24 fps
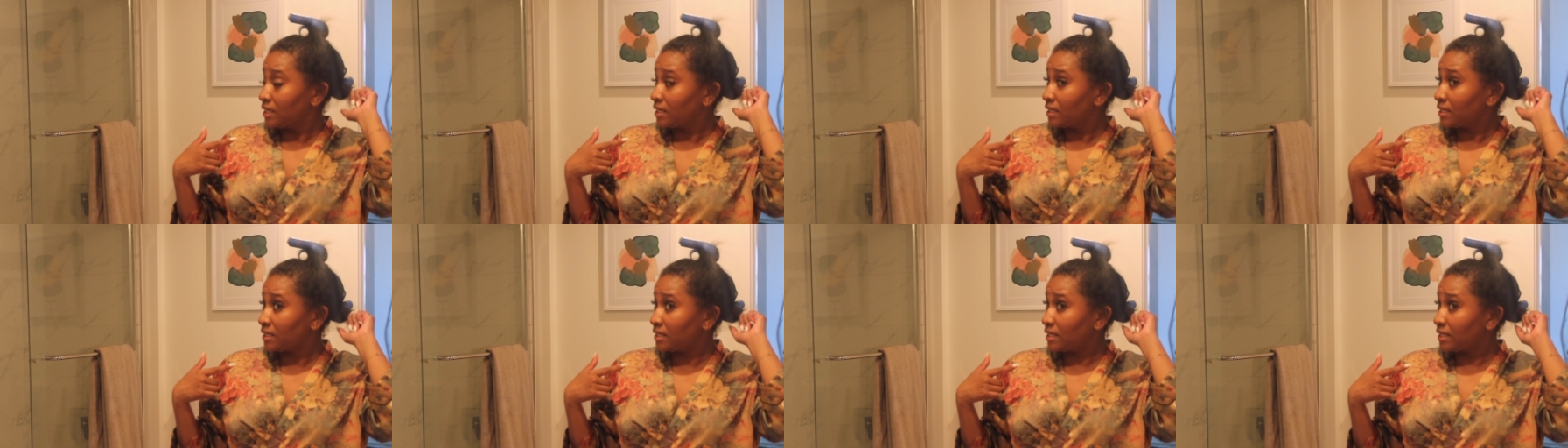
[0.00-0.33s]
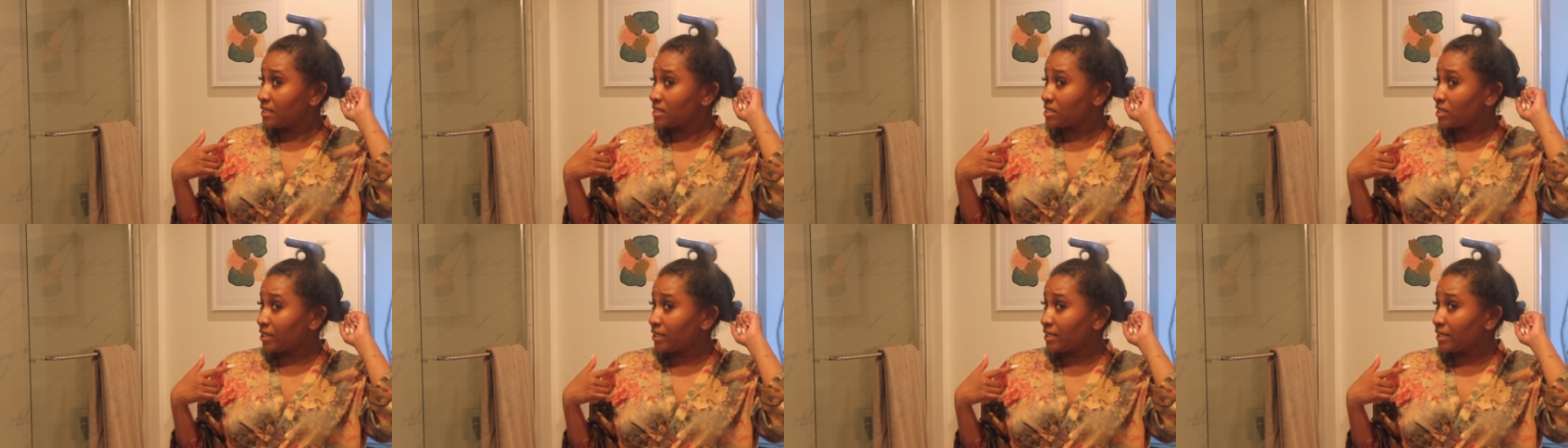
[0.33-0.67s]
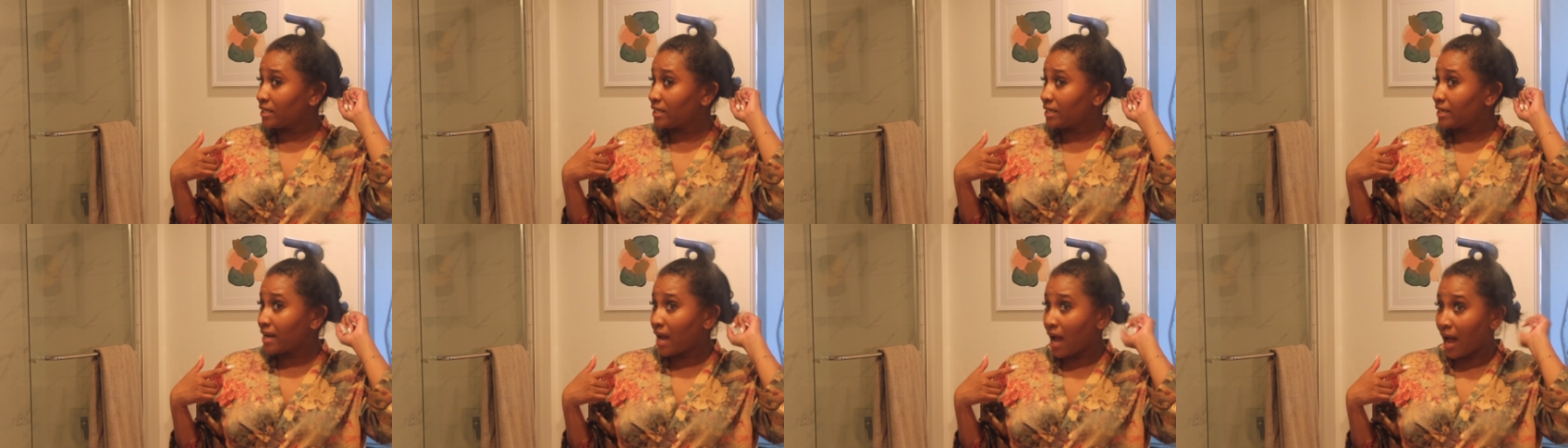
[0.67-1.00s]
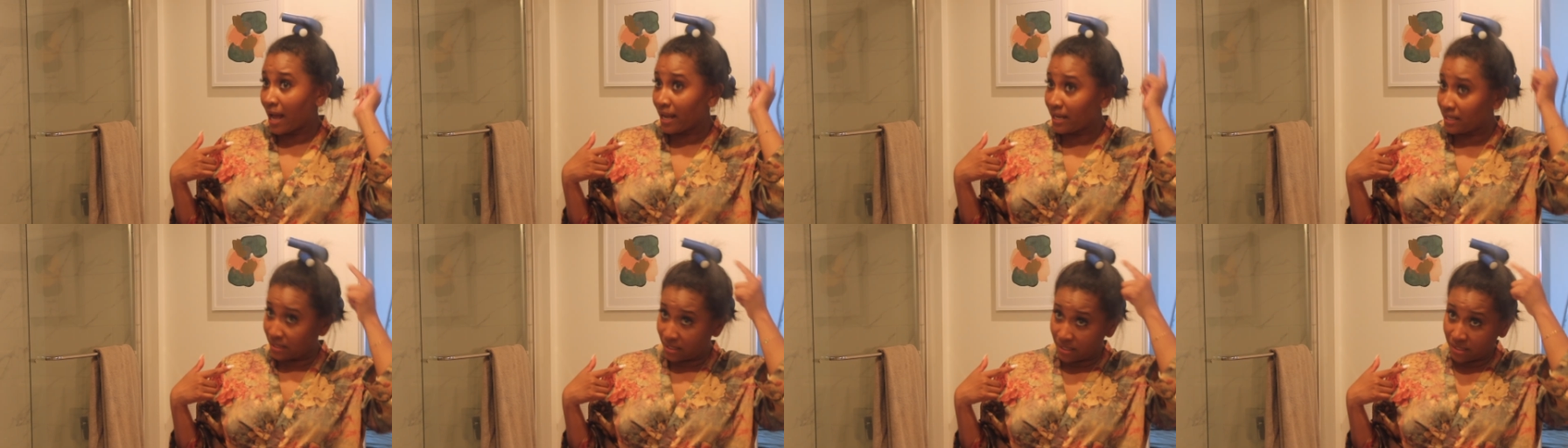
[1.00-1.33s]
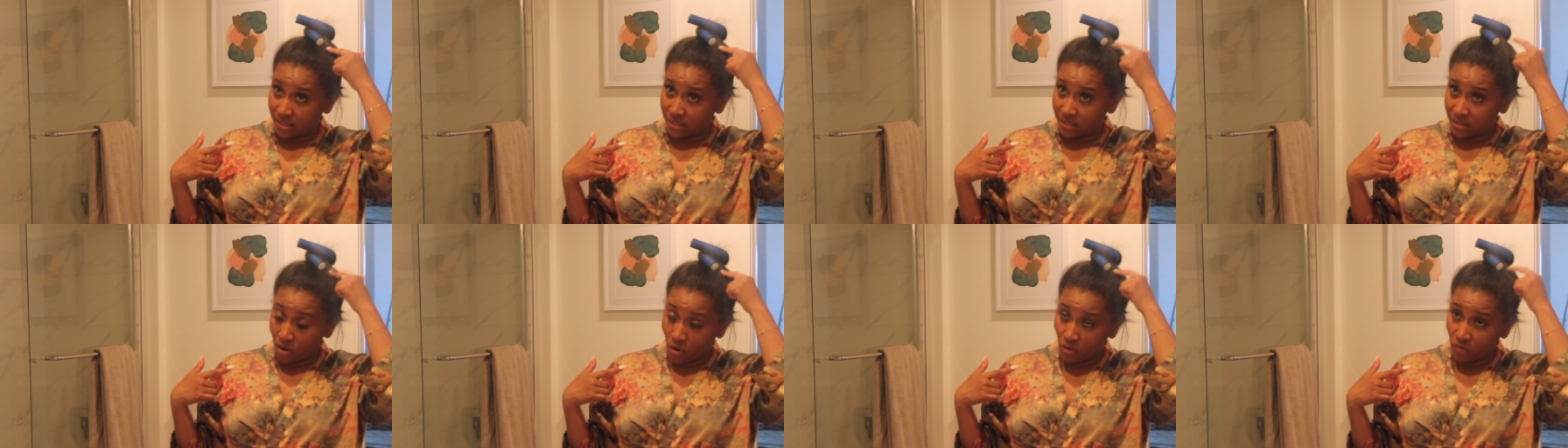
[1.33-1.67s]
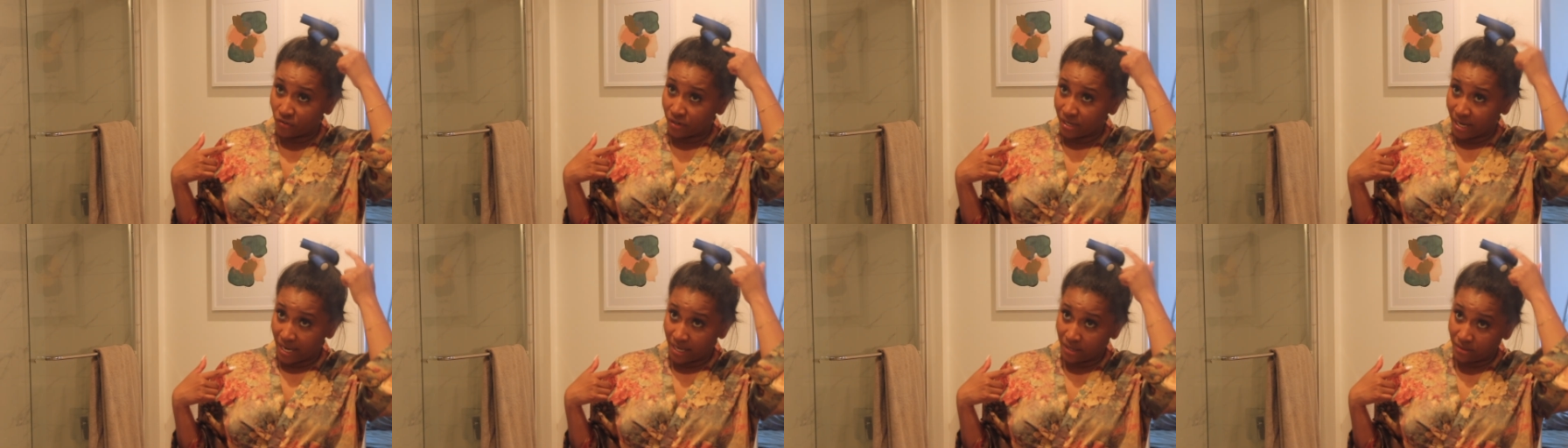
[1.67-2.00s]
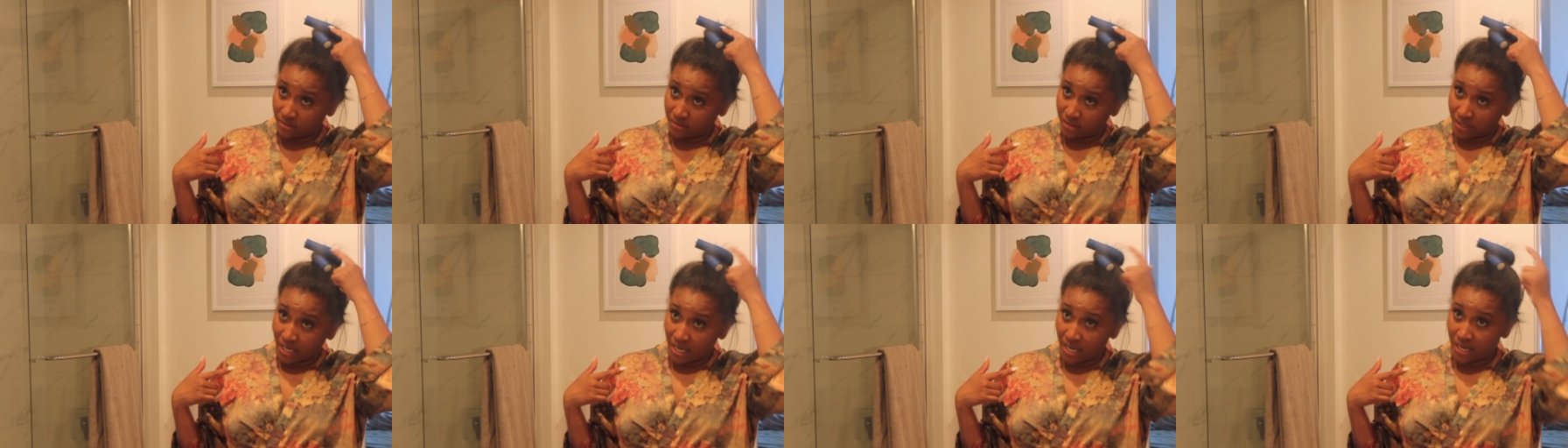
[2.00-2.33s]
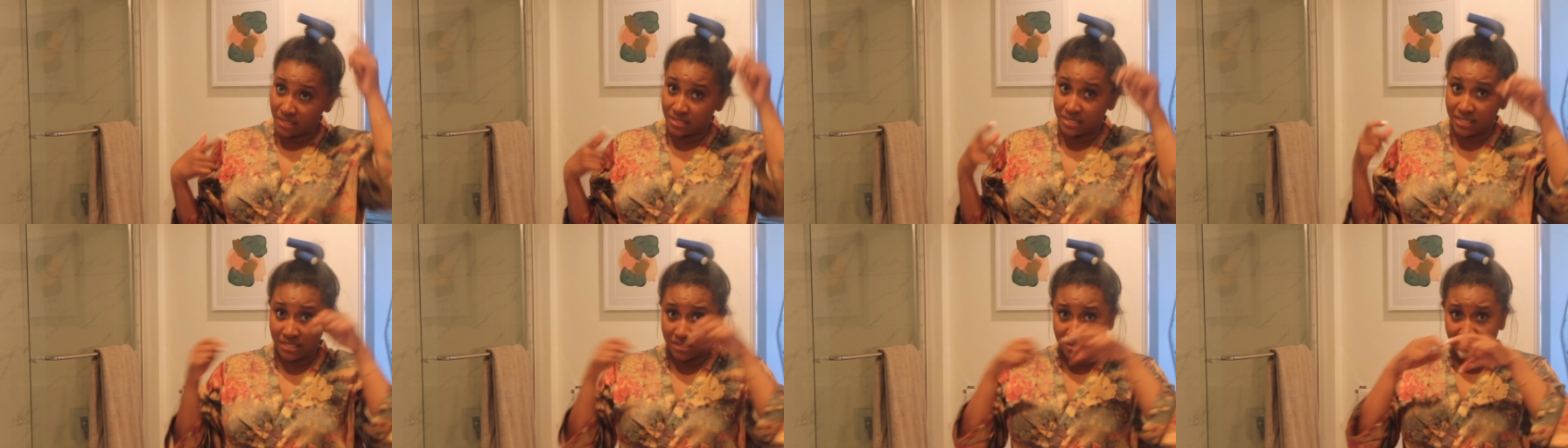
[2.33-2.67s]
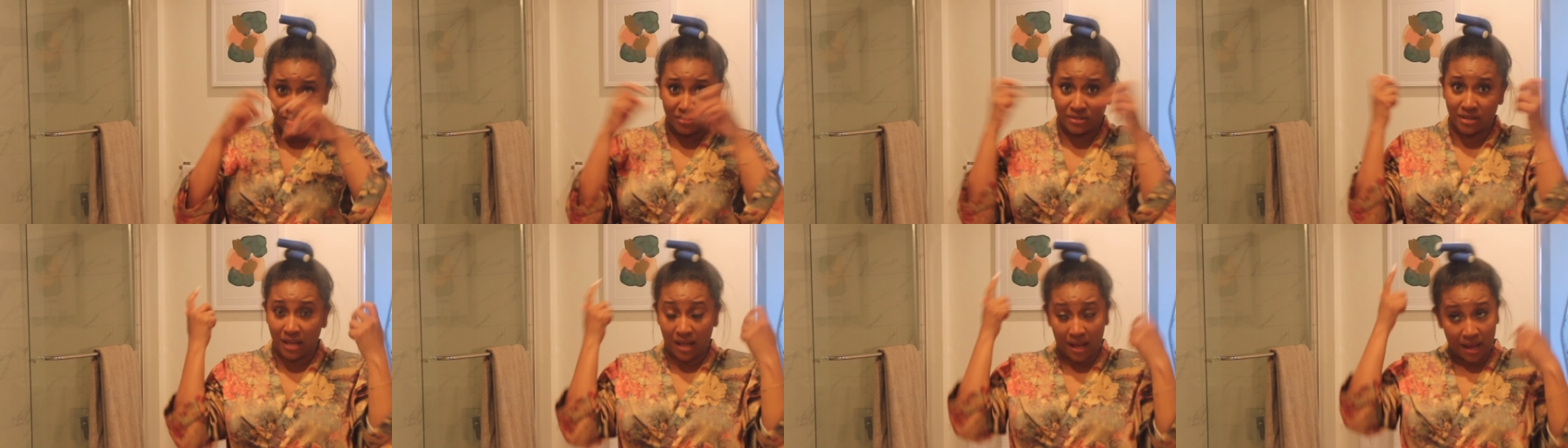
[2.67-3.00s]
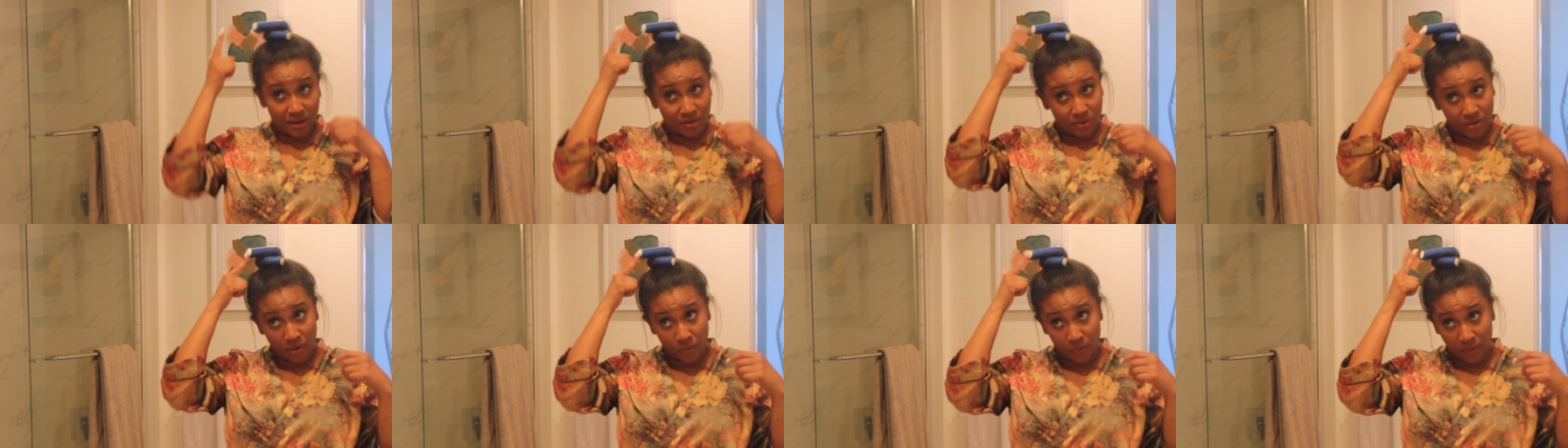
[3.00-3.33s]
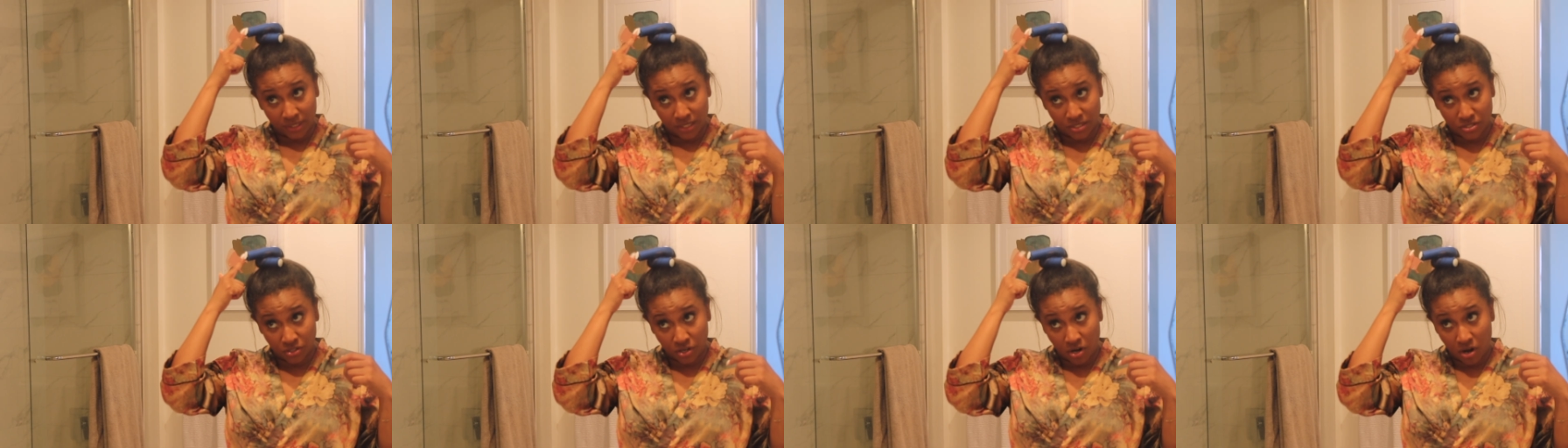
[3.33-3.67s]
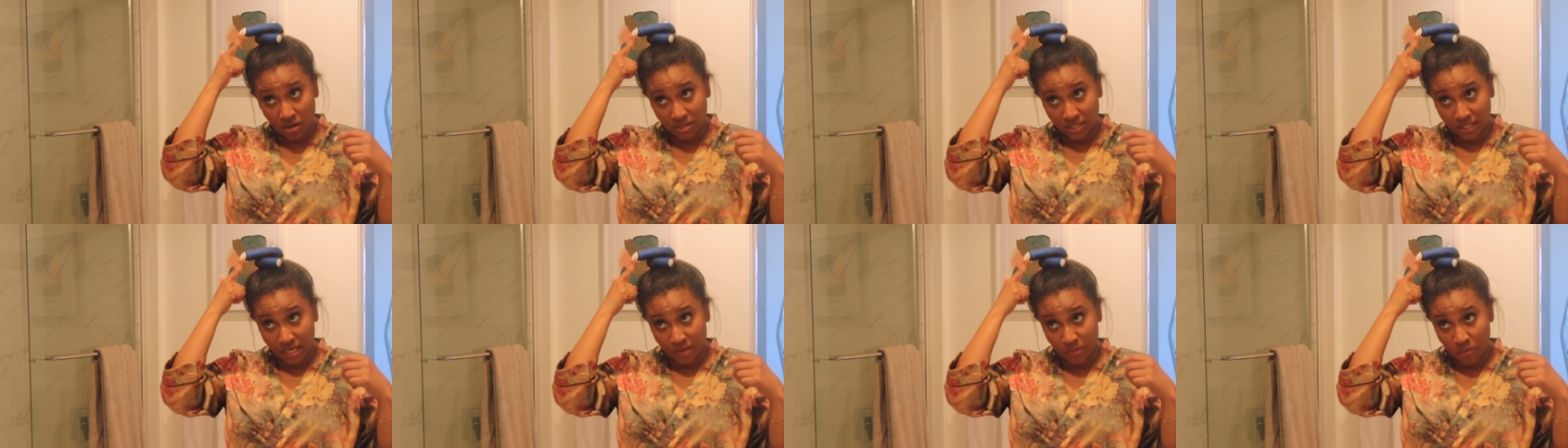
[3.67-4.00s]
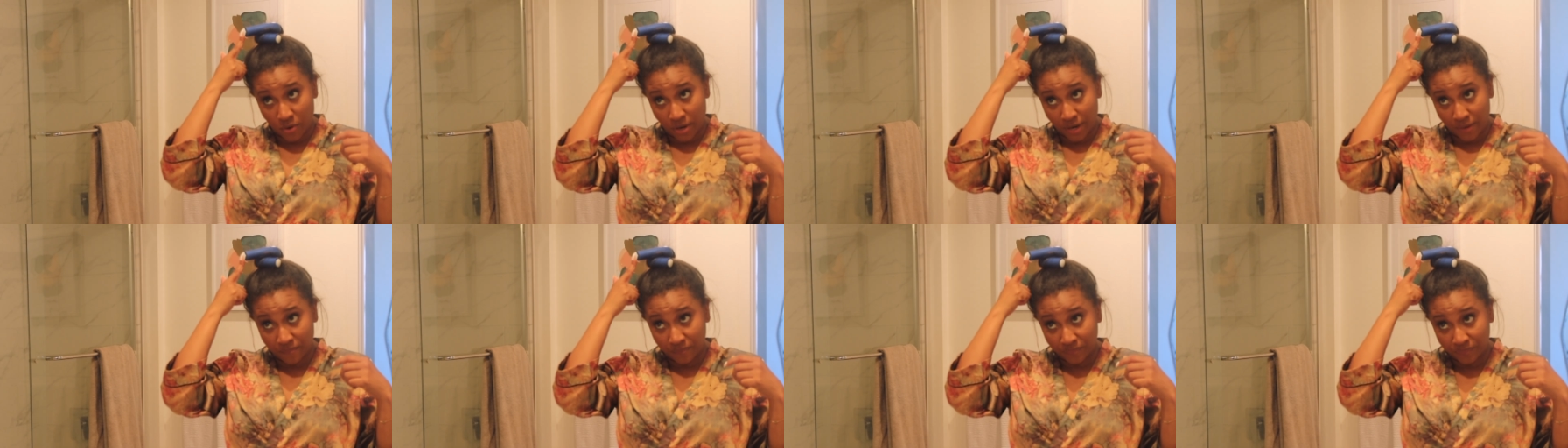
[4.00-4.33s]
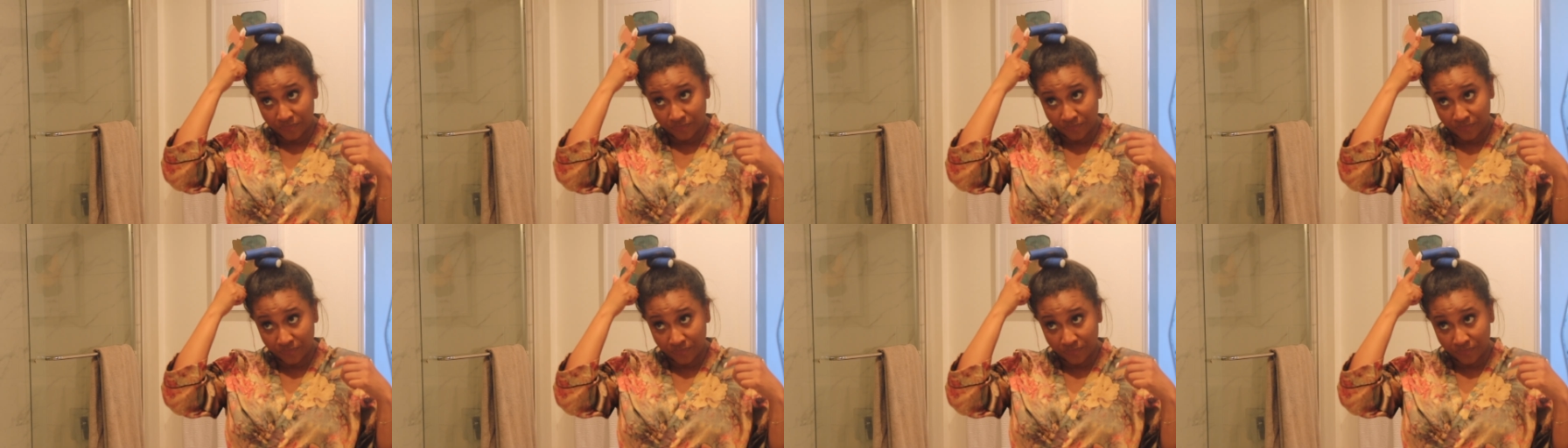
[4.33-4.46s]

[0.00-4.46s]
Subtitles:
these are not the overnight things. These are, I don't know what these are called anymore.